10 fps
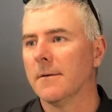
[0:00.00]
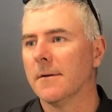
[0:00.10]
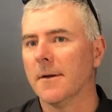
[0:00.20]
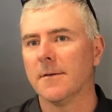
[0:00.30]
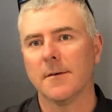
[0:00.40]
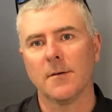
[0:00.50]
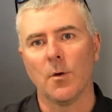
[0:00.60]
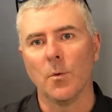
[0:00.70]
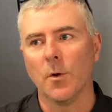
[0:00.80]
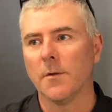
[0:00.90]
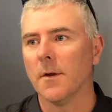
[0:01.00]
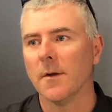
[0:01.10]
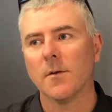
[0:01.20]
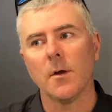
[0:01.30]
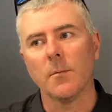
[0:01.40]
It's just not worth it.
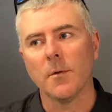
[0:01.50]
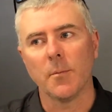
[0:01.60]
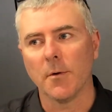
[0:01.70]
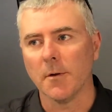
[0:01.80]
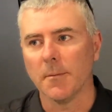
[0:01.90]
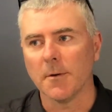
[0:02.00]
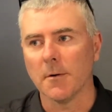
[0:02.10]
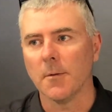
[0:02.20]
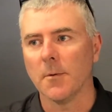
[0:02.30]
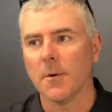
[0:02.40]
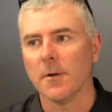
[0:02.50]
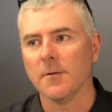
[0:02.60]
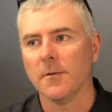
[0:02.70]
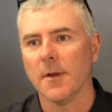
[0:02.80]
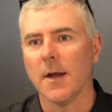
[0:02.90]
It's like with the prelim agreement. When I
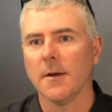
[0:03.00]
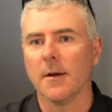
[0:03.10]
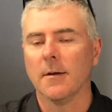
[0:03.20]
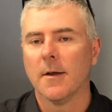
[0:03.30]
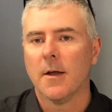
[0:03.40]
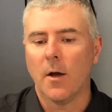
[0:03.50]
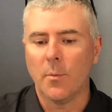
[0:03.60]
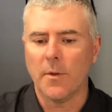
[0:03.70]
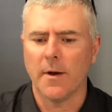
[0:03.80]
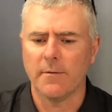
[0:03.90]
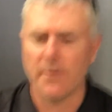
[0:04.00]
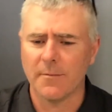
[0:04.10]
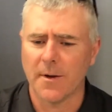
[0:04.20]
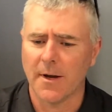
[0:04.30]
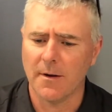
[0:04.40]
do that, I'll put that in front
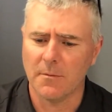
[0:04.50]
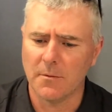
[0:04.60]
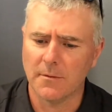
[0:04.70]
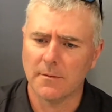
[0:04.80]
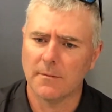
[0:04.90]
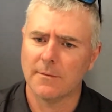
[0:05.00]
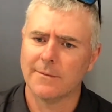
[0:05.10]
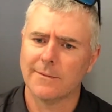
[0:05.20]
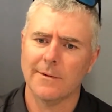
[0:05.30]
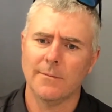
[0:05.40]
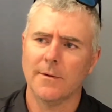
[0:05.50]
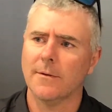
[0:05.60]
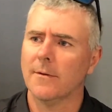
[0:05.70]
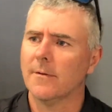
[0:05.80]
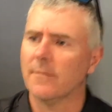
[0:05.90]
of them. They go, well,
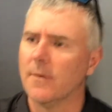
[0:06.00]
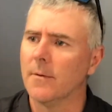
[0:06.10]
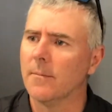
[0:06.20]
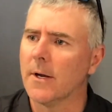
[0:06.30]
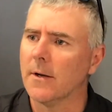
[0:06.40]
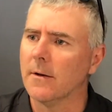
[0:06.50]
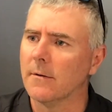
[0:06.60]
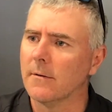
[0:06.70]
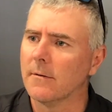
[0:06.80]
God, that's a fair bit of money to.